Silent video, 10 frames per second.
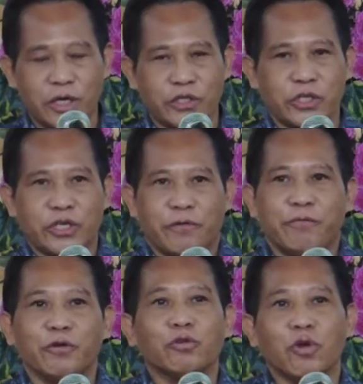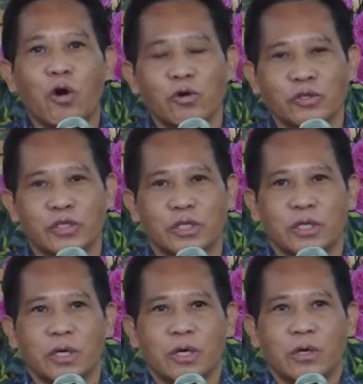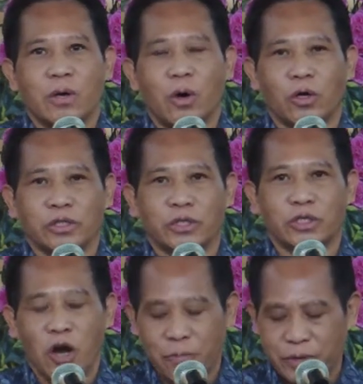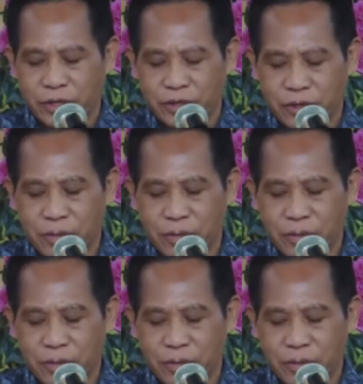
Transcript: share a few thoughts on the topic